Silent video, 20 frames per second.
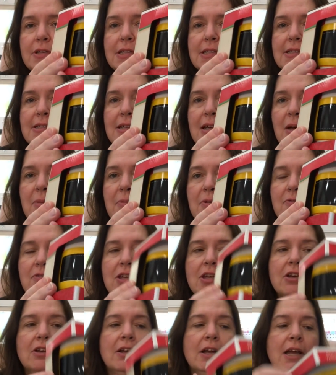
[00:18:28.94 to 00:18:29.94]
this time of
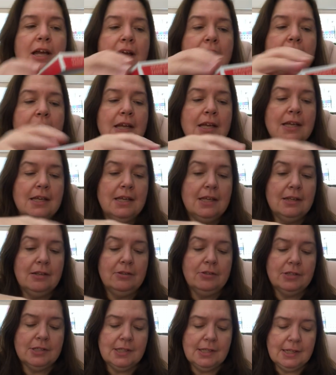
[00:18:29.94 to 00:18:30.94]
year. It
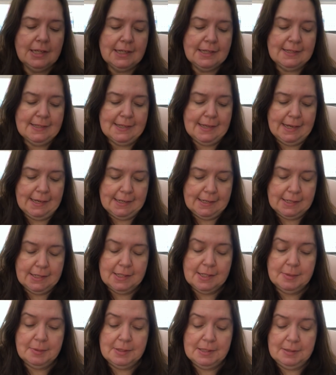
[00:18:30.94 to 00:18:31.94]
looks like
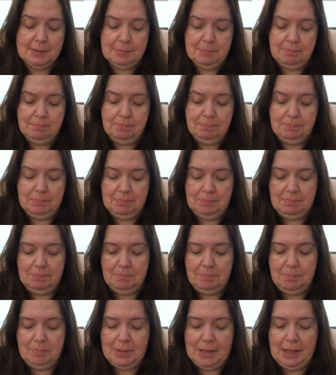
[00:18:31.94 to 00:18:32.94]
Santa's
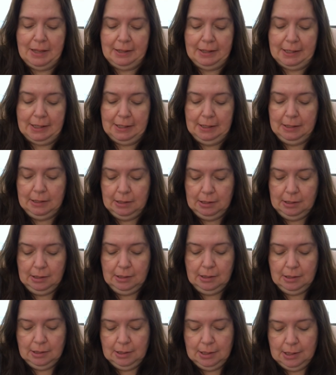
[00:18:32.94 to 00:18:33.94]
belly,
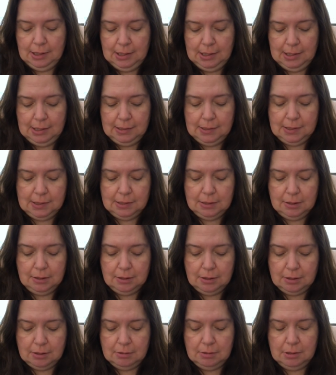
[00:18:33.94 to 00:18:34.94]

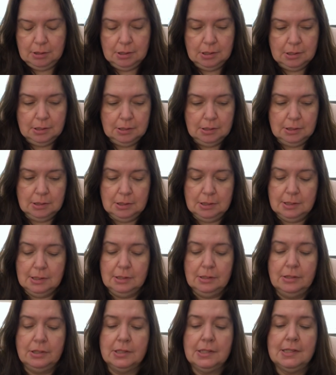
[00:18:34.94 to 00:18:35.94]
so it's
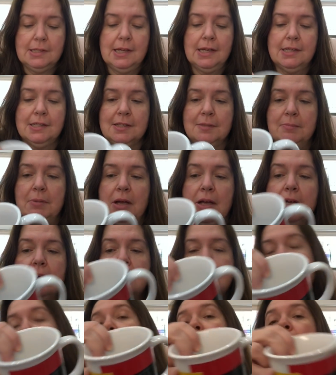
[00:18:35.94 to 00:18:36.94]
a good size mug.
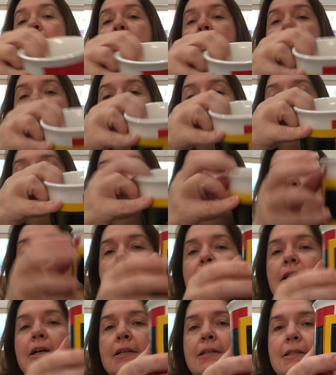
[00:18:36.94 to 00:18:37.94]
So
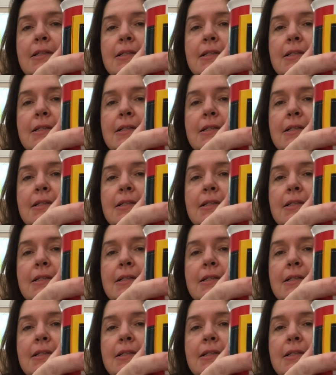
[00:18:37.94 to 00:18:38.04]
I got